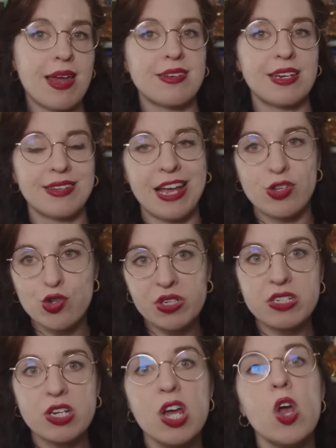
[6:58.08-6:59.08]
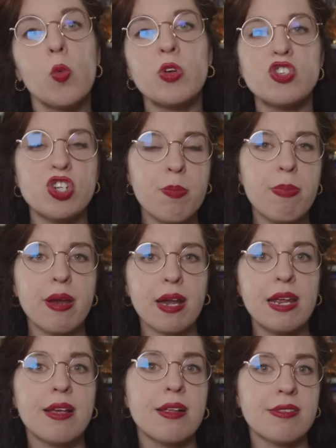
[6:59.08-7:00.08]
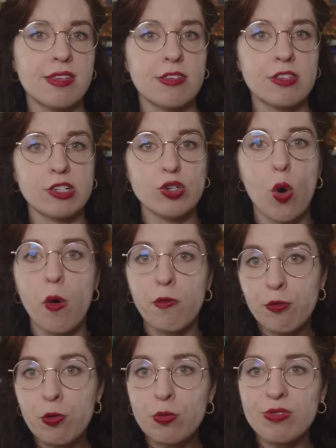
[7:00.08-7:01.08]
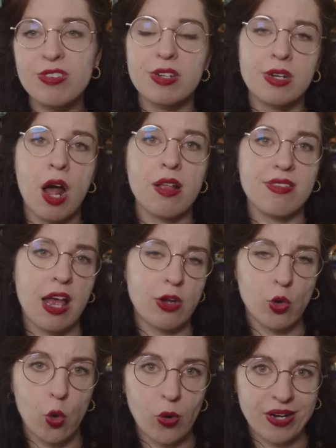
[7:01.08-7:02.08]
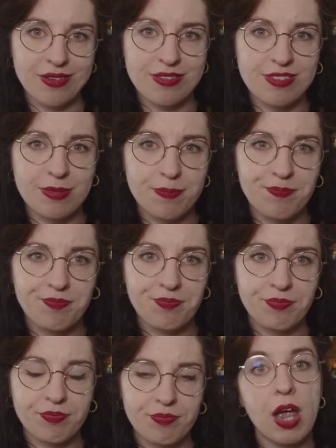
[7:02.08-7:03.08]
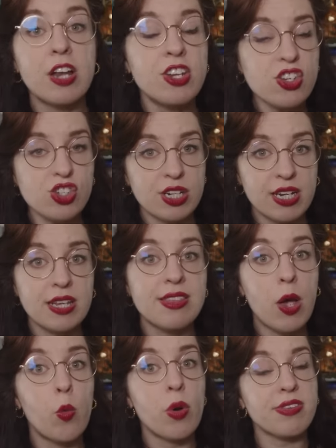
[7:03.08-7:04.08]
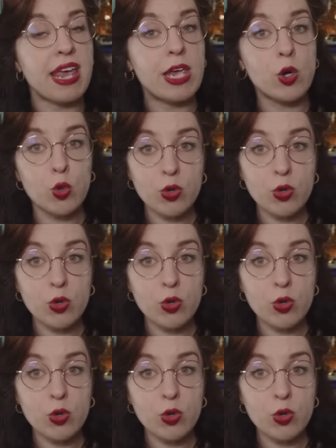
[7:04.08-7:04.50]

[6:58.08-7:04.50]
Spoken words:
collecting their treat, which typically consisted of fruits, nuts, and coins. Additionally, there was a